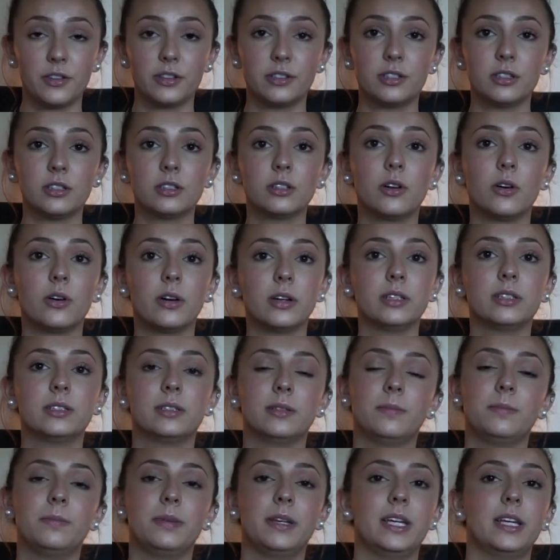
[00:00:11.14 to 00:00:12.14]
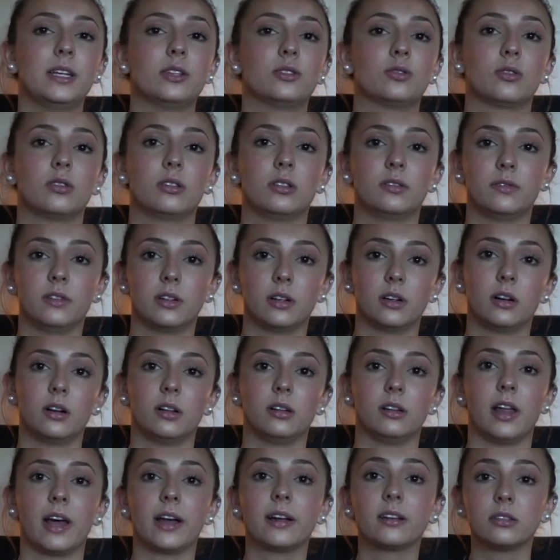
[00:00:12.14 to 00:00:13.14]
This is going to be sort of a
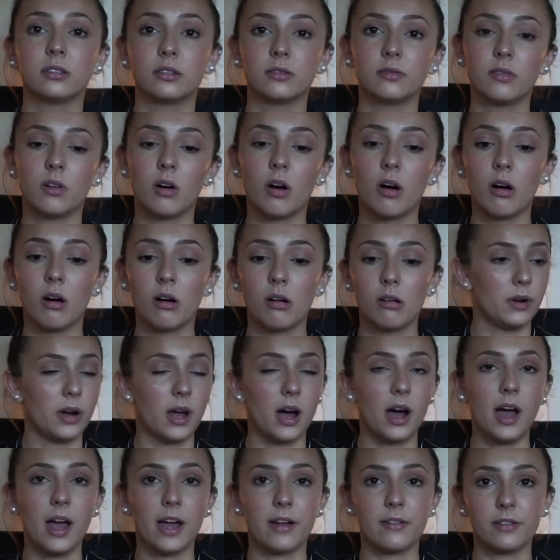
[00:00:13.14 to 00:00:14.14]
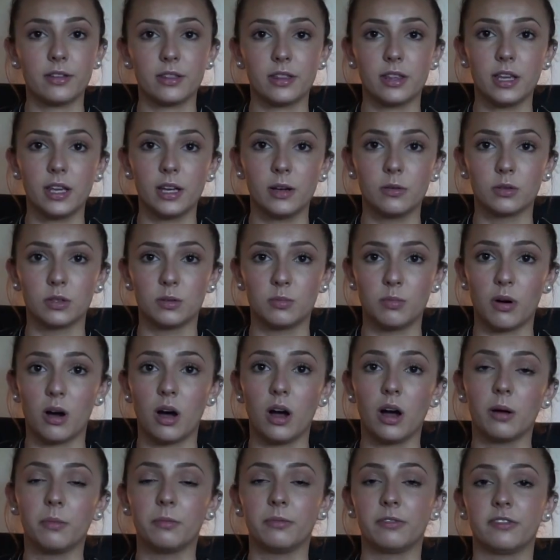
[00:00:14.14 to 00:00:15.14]
collective haul. Not everything was
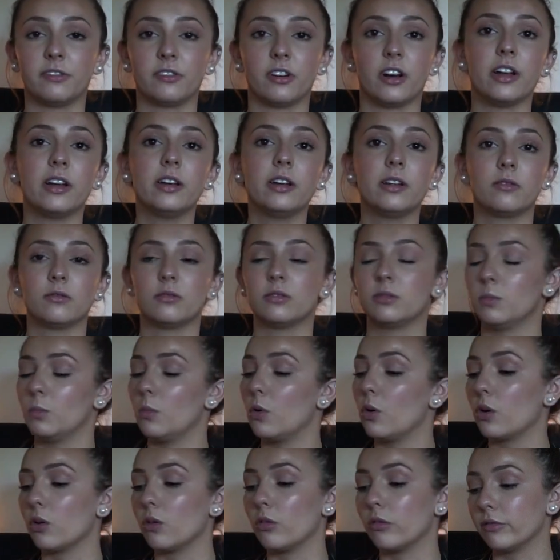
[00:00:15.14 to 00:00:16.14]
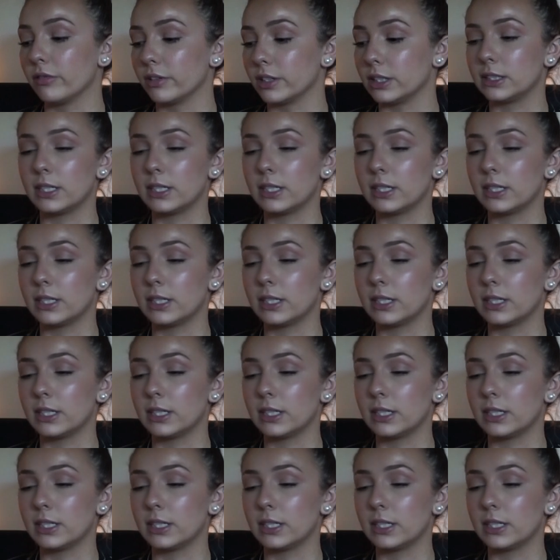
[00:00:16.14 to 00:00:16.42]
bought up front, it was more over